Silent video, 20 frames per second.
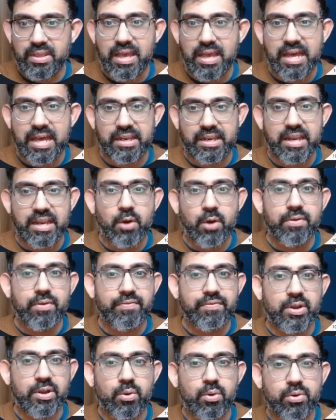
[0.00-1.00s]
And now if
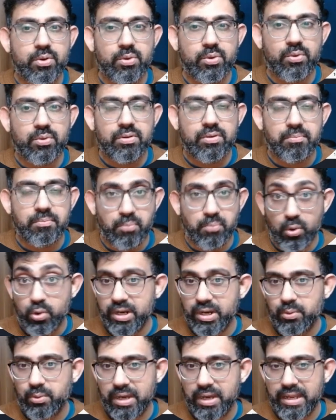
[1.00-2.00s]
we go to more
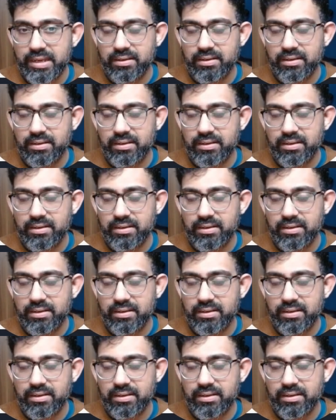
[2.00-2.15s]
outline